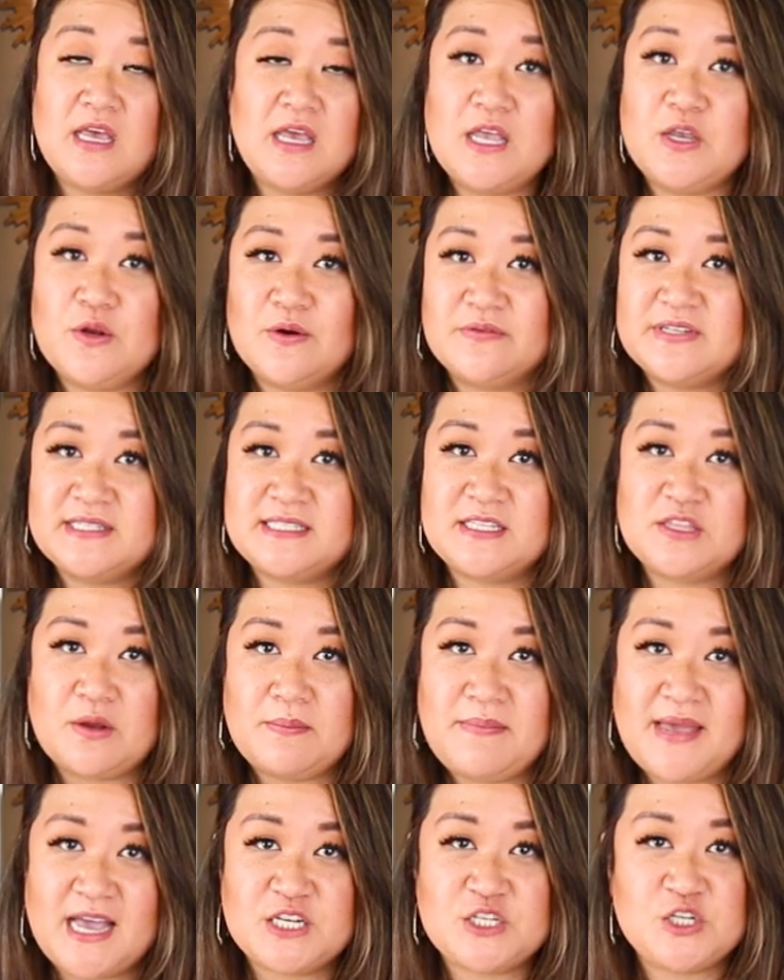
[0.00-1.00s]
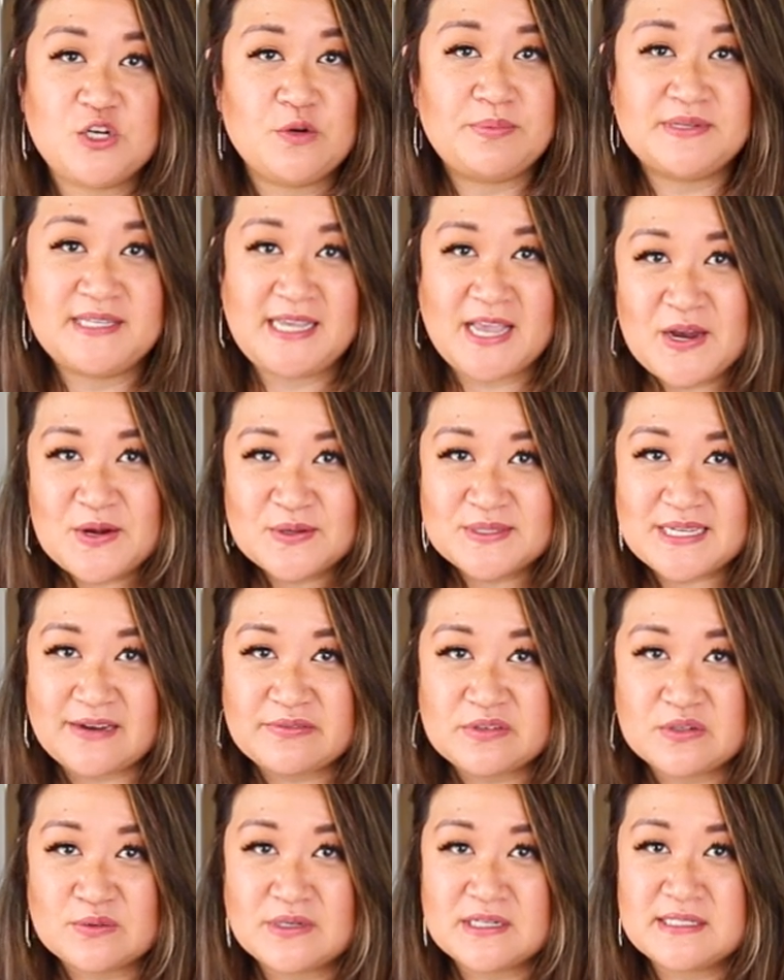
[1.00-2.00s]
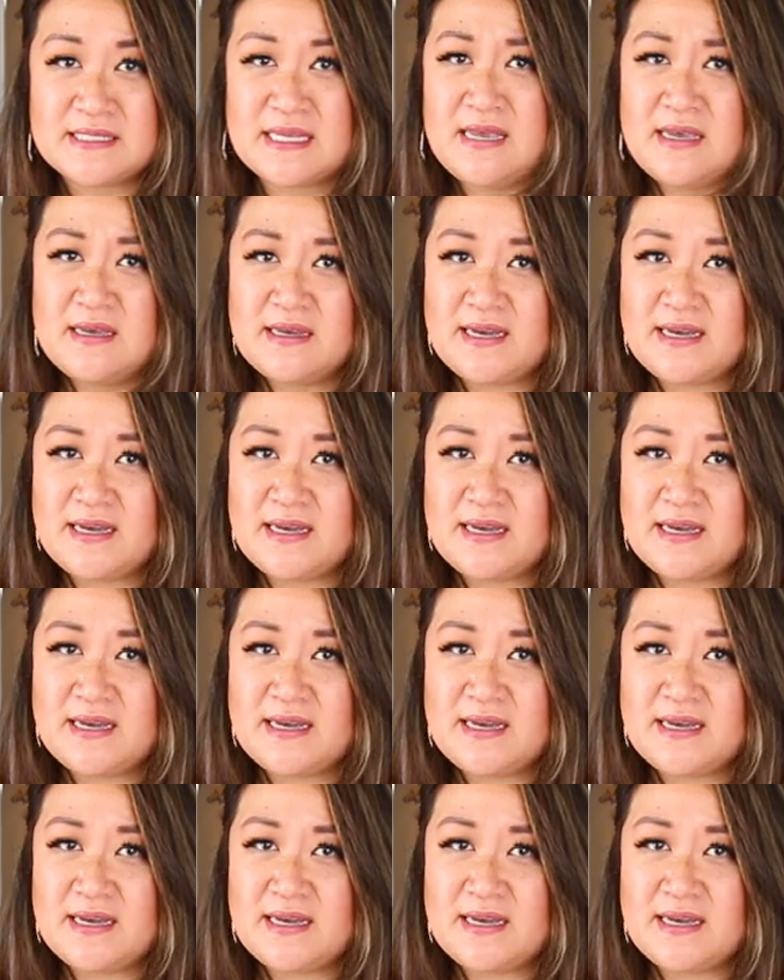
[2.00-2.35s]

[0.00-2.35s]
And you don't have to sit there mashing your potatoes afterwards.